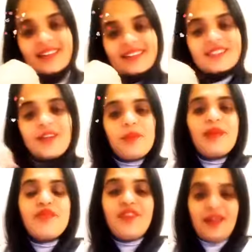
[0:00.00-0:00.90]
This is one of
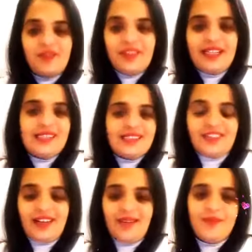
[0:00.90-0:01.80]
my favorite
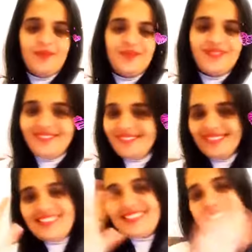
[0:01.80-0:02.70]
Instagram
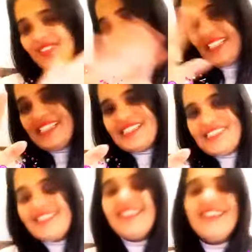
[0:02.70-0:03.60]
screens.